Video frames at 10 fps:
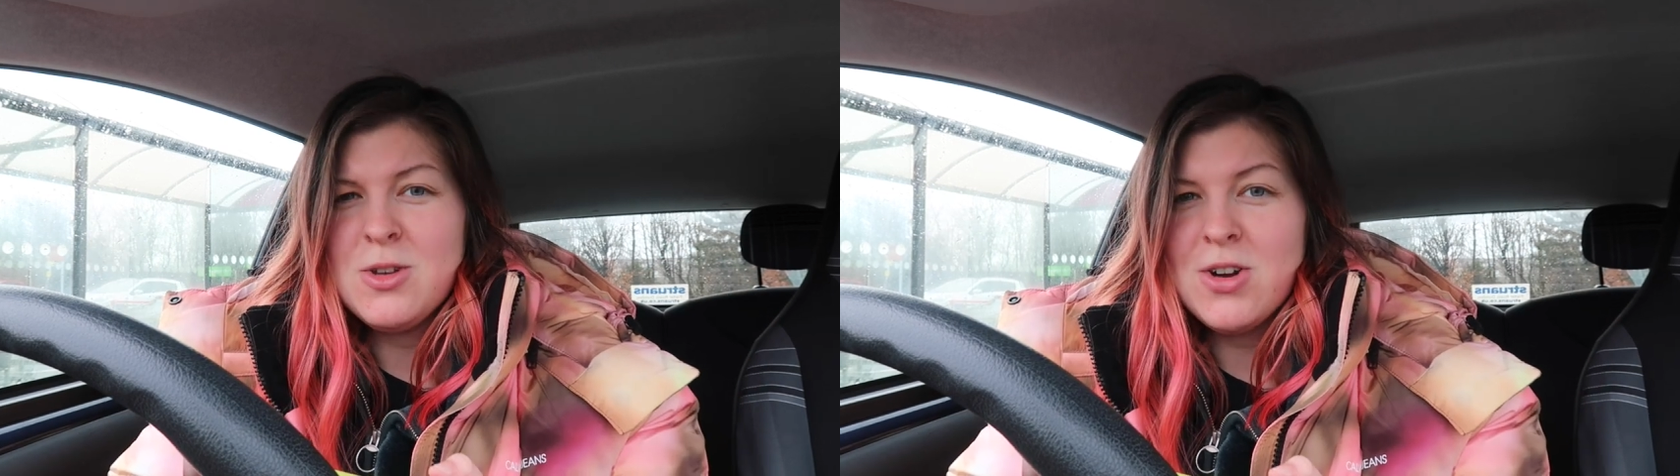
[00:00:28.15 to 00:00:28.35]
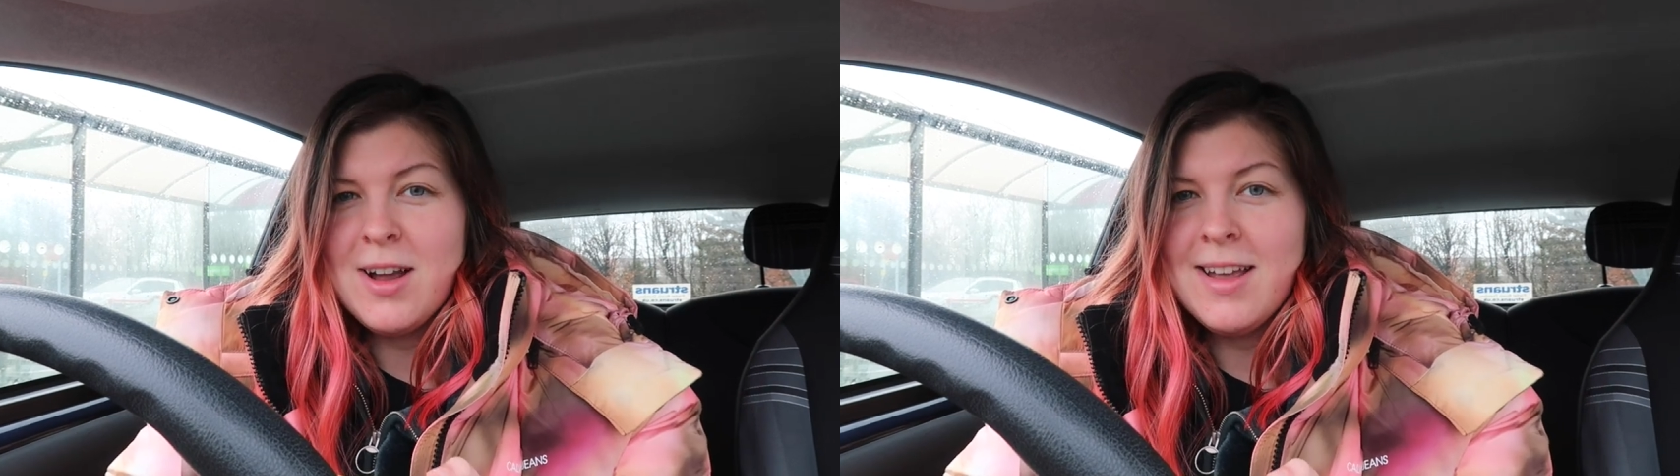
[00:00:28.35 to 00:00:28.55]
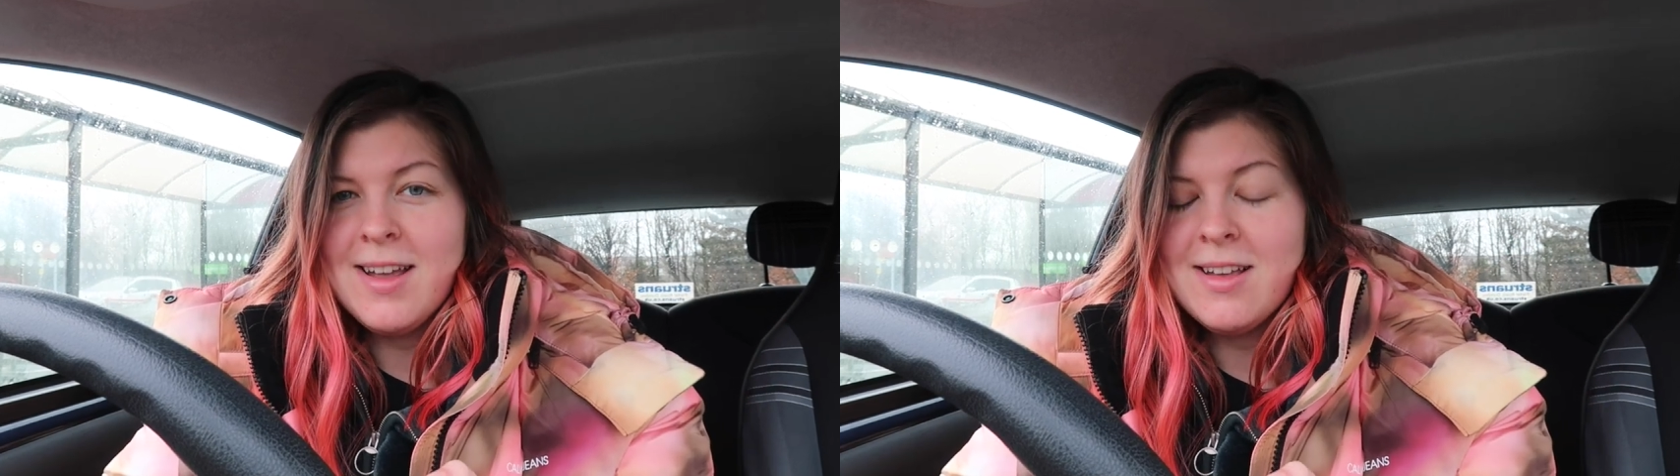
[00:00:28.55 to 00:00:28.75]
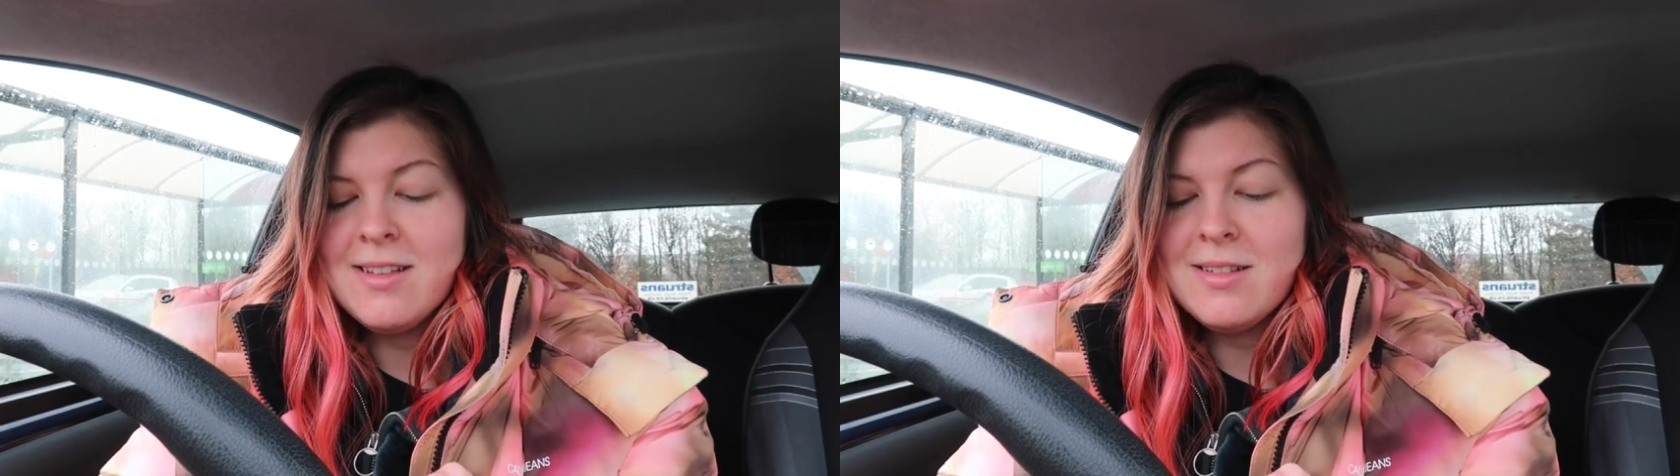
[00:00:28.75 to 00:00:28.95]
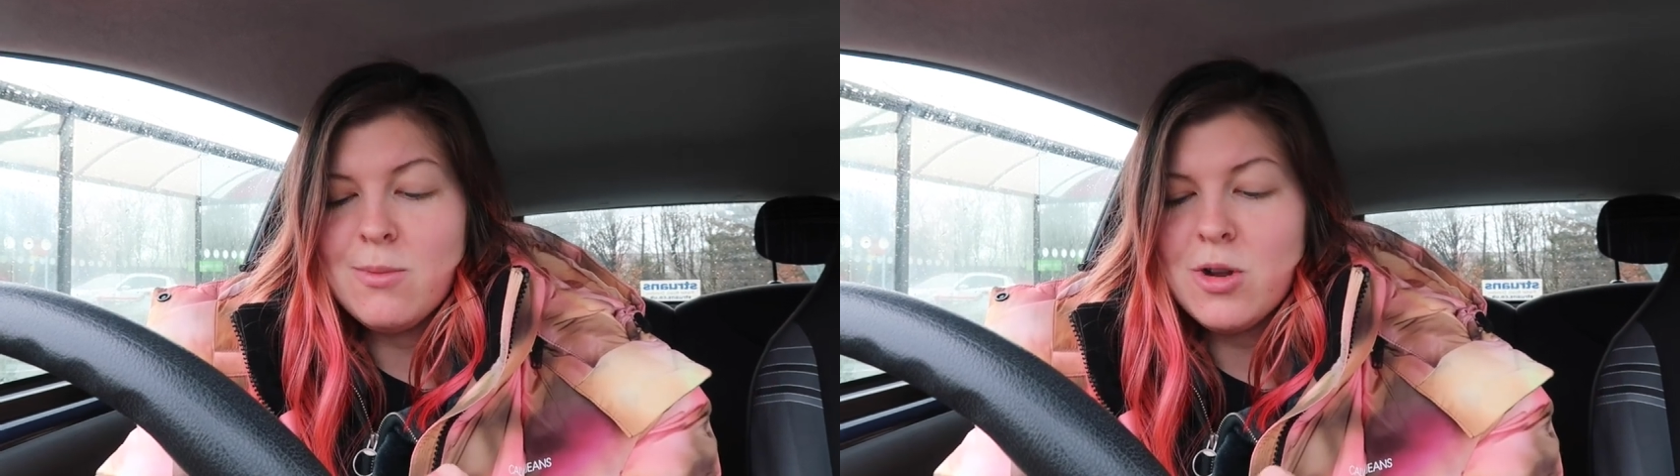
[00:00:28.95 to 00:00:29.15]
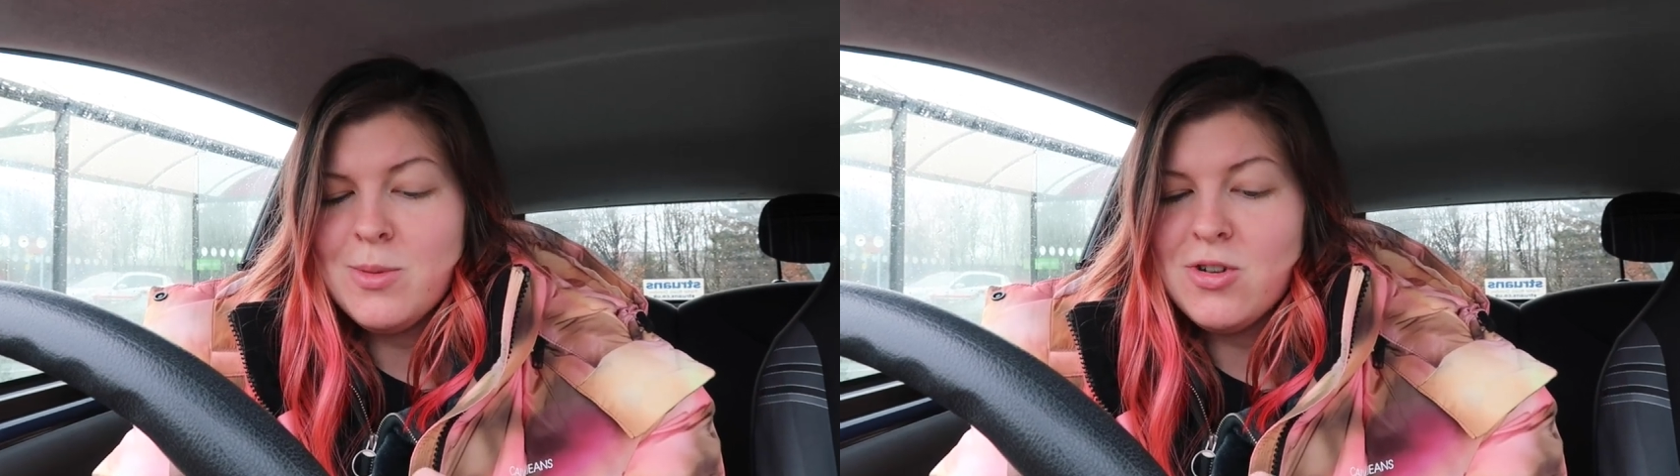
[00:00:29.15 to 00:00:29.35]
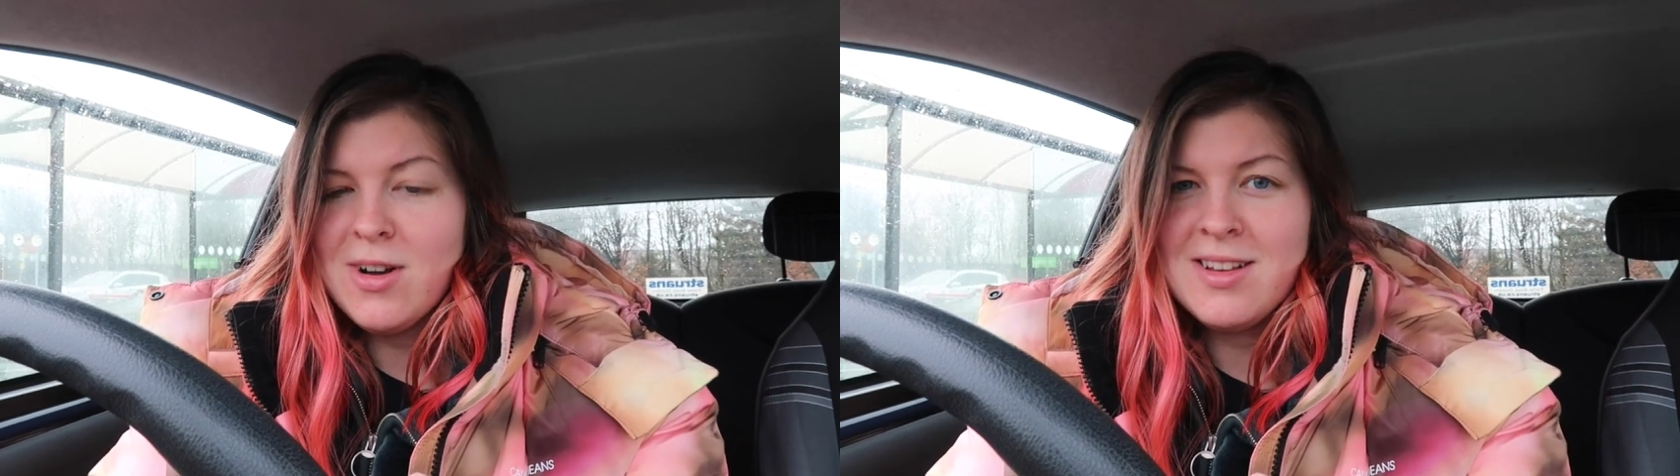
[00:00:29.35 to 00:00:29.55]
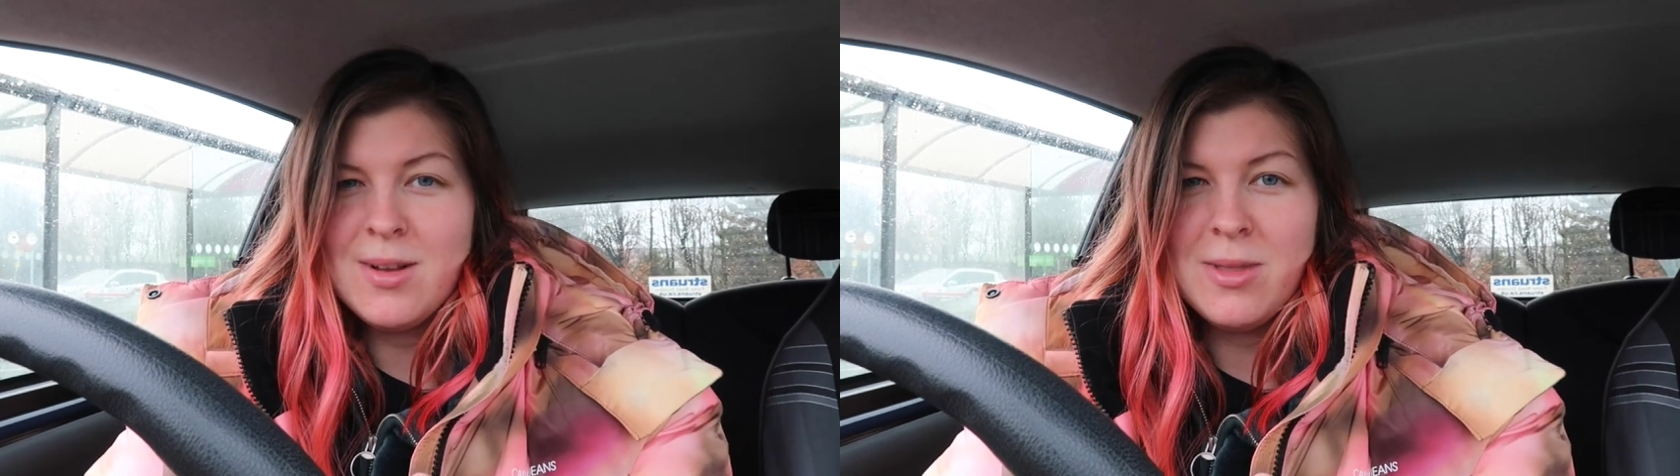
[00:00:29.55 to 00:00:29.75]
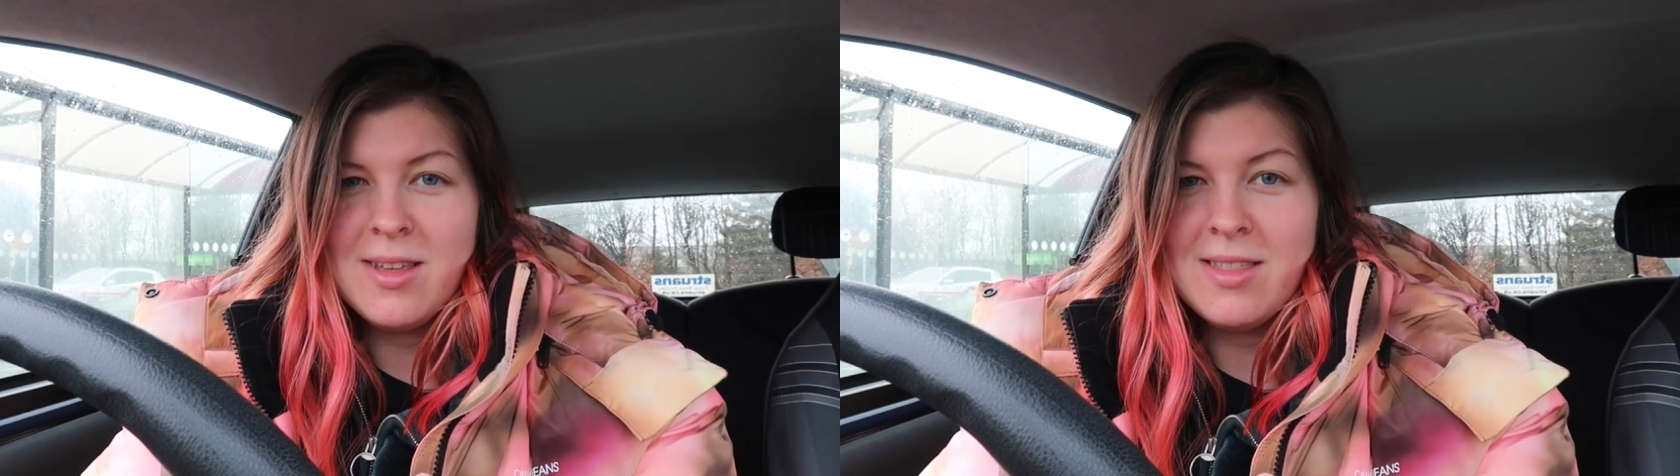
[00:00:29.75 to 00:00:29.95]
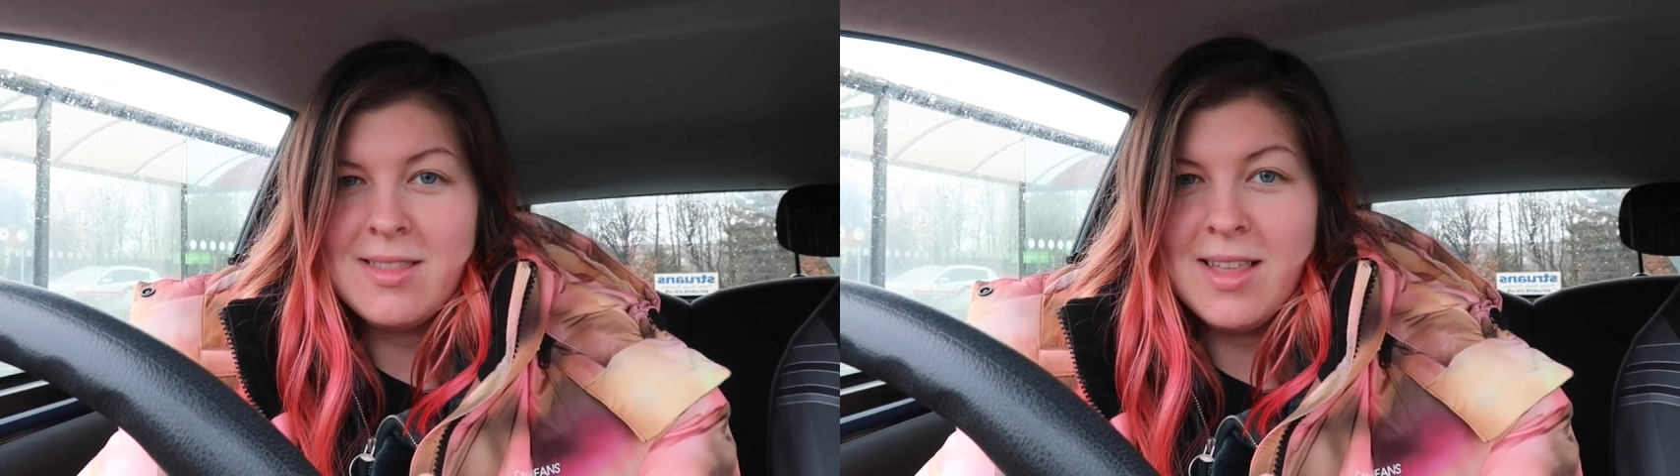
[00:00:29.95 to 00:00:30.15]
trying
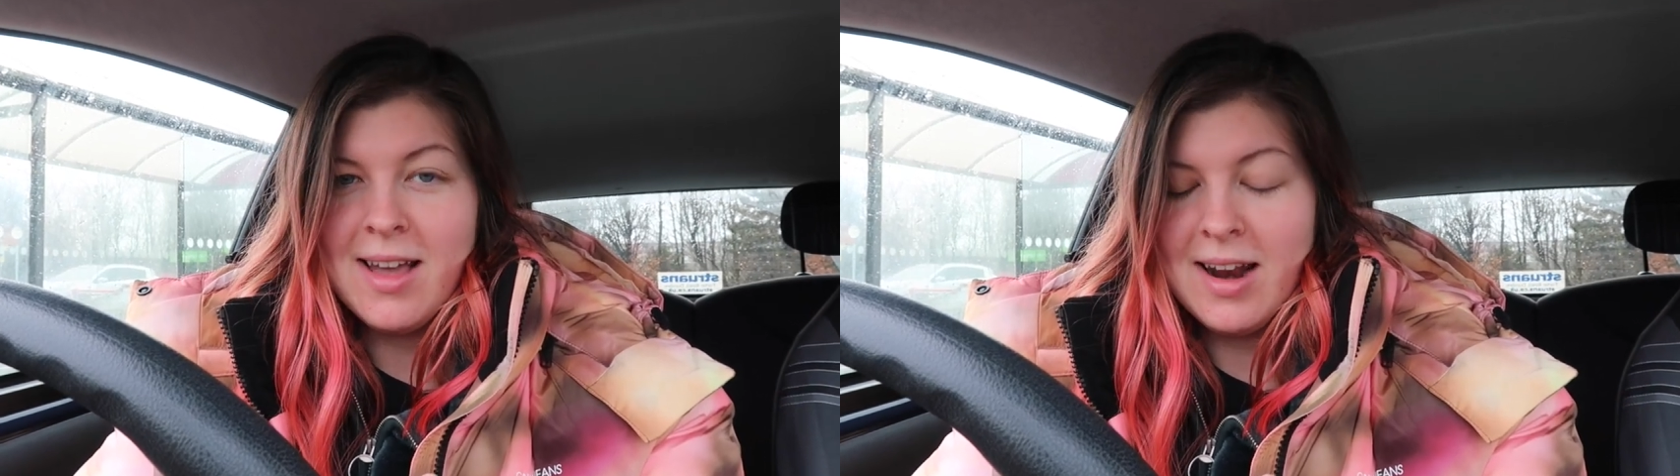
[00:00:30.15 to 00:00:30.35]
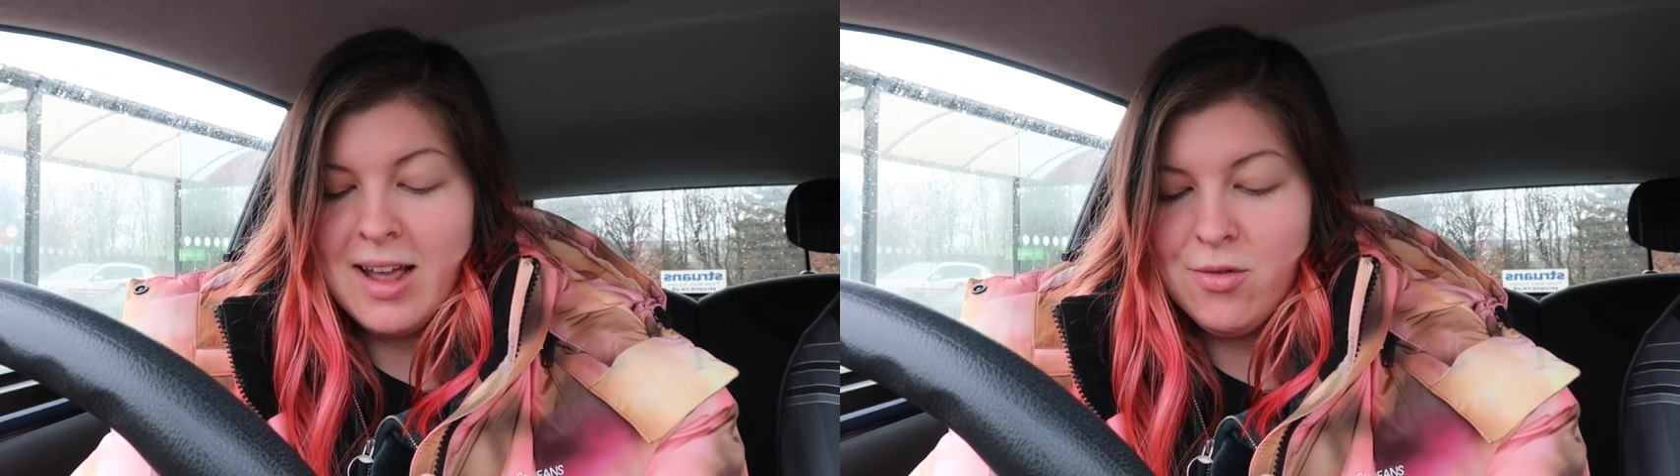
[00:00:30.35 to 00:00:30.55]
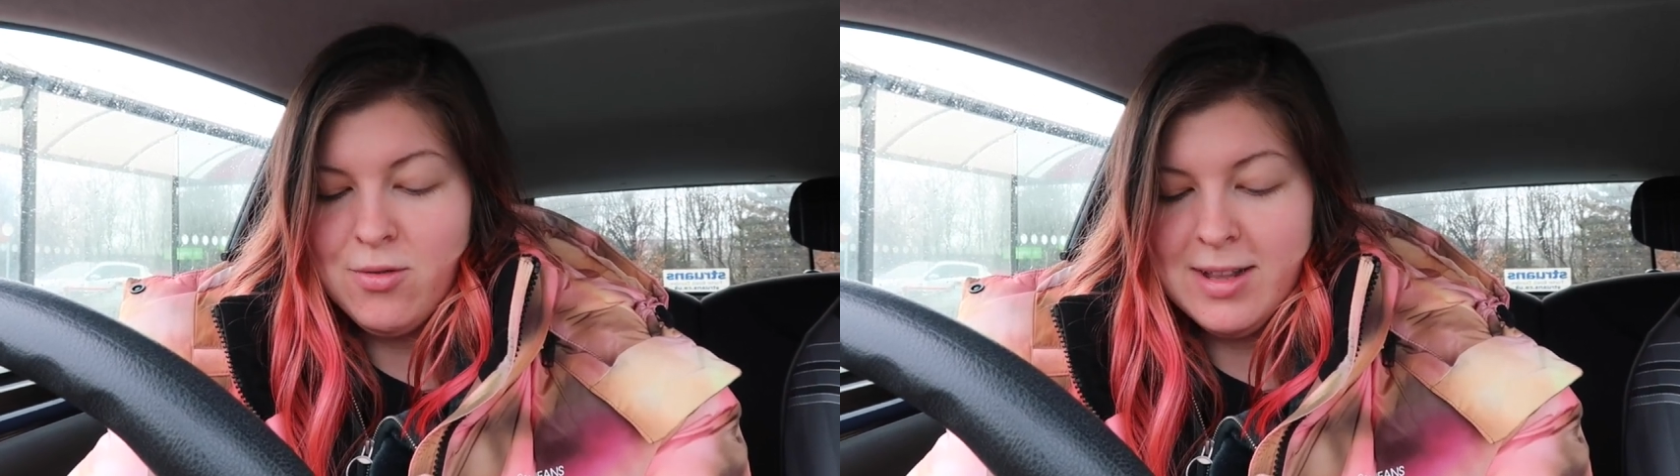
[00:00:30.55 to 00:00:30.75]
something that I haven't